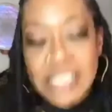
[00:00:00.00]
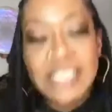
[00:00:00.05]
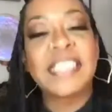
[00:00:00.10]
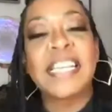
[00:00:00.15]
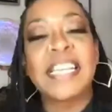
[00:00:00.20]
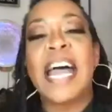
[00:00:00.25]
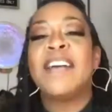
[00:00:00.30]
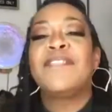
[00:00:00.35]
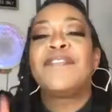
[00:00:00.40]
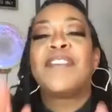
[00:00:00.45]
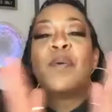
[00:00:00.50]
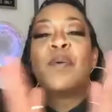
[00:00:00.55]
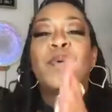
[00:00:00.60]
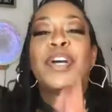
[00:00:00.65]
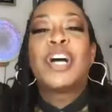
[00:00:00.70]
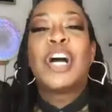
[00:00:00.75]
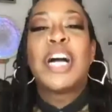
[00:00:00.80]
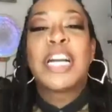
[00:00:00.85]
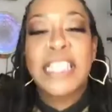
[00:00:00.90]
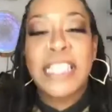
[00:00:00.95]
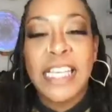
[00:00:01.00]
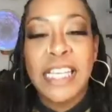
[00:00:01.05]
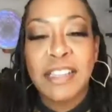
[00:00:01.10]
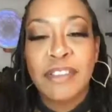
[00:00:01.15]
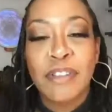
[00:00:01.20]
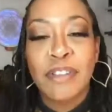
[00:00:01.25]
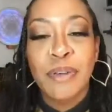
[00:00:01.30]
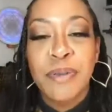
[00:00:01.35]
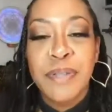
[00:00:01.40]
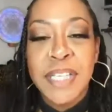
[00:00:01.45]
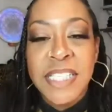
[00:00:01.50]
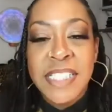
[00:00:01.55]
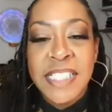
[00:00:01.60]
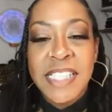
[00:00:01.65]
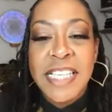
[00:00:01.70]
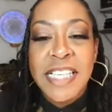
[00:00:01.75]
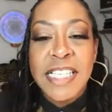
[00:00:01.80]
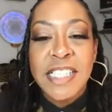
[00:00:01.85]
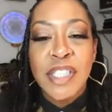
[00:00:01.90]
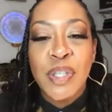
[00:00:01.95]
safe, and we're going to get through this.
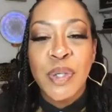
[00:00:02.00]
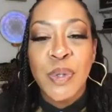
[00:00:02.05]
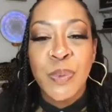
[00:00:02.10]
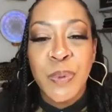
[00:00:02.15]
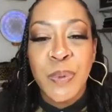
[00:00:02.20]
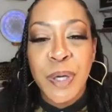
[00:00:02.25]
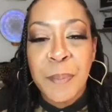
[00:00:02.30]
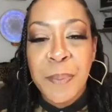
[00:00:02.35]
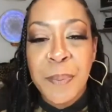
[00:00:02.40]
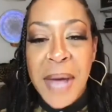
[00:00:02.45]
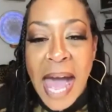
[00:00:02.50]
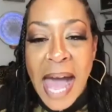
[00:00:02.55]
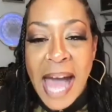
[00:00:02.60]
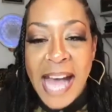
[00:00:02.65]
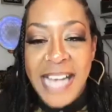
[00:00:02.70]
This too will pass.